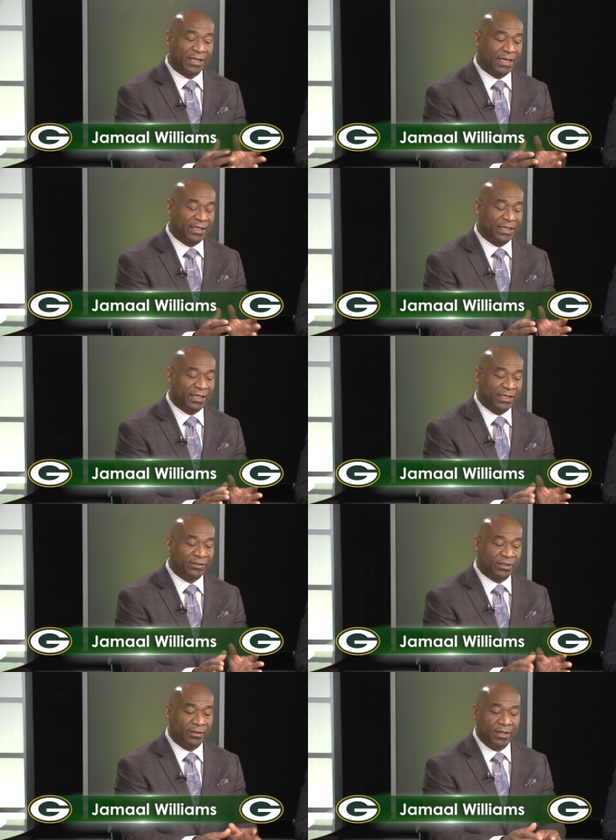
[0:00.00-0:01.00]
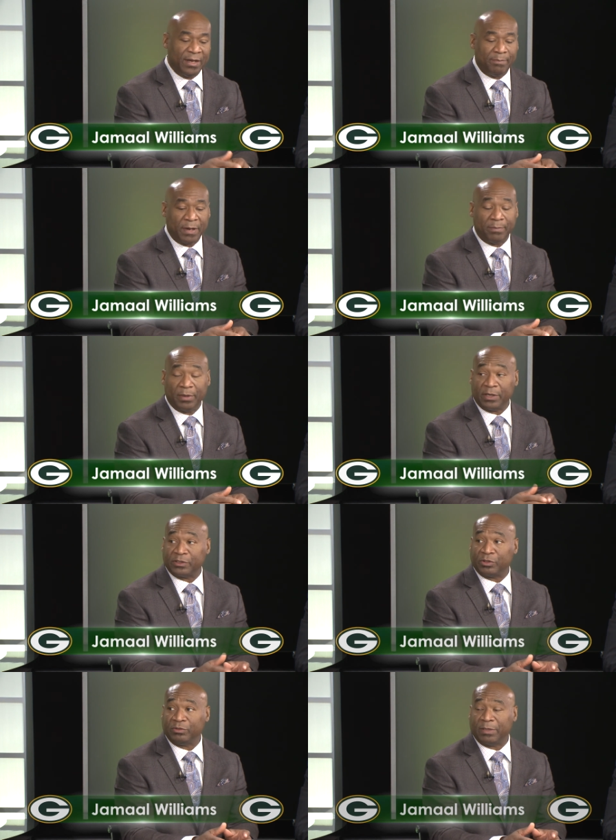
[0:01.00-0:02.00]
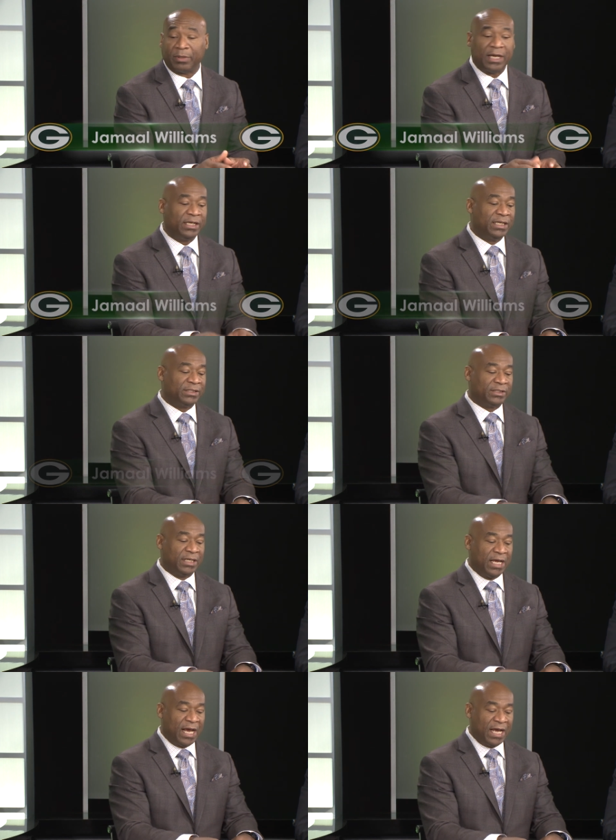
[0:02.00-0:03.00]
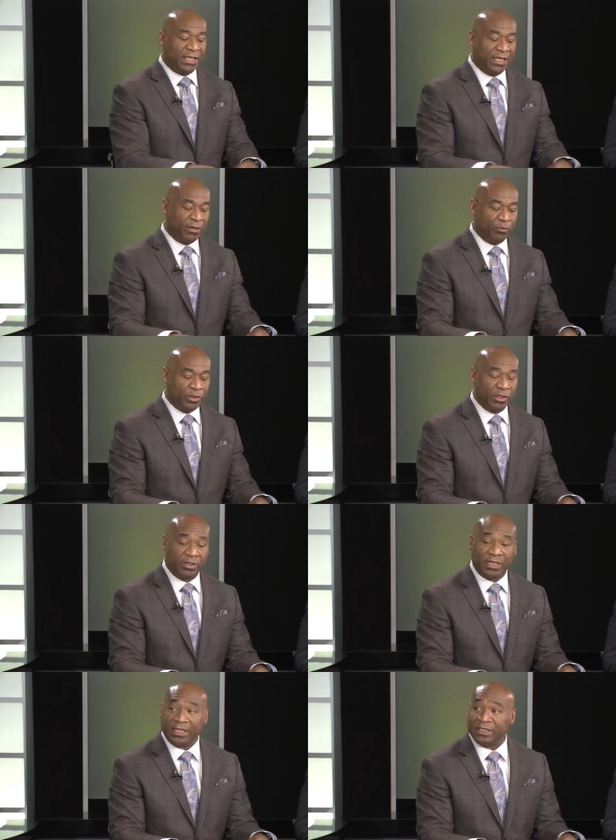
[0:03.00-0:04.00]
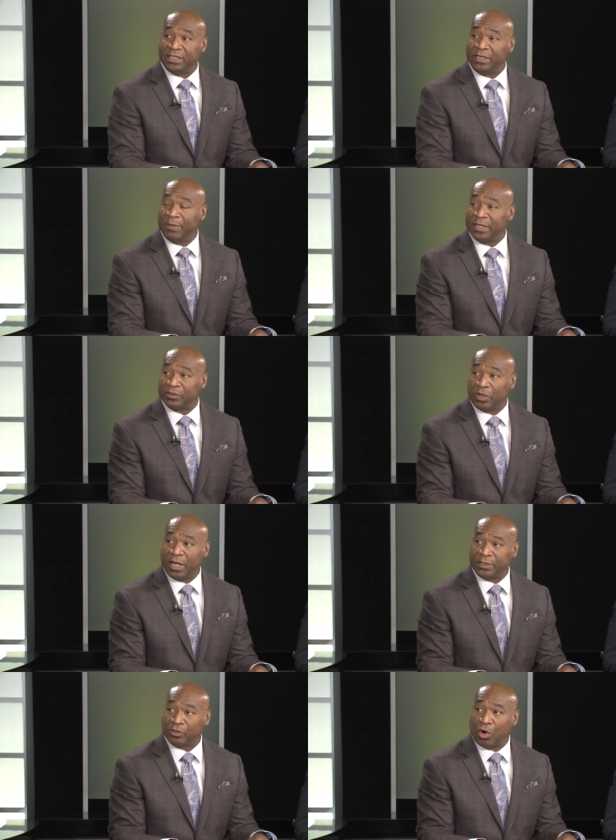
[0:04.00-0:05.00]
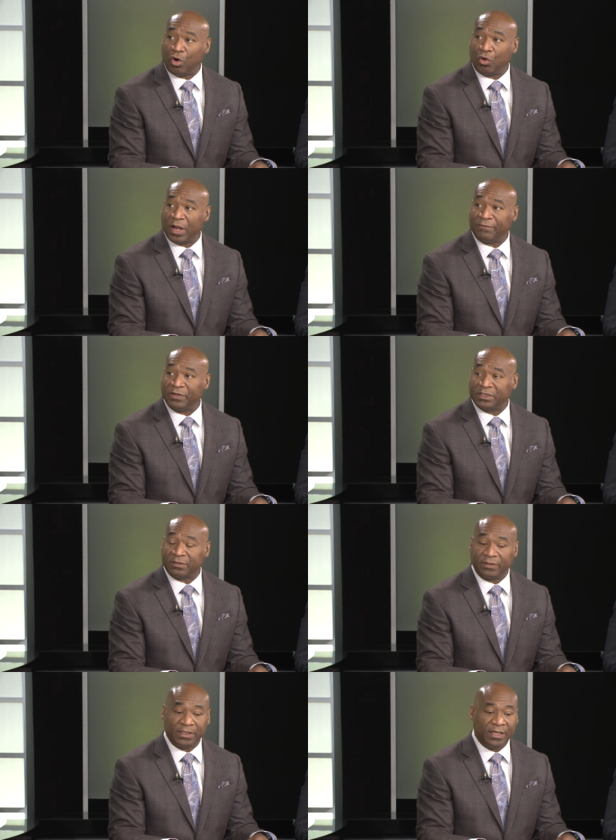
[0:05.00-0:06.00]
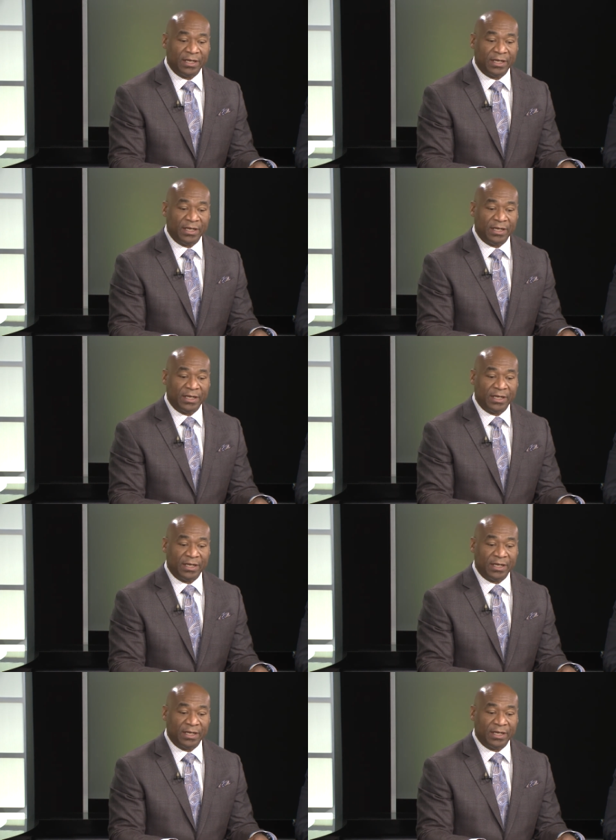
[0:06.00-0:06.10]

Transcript: I think he's a maybe better suit them. But listen, I think when you look at the team as a whole offensively,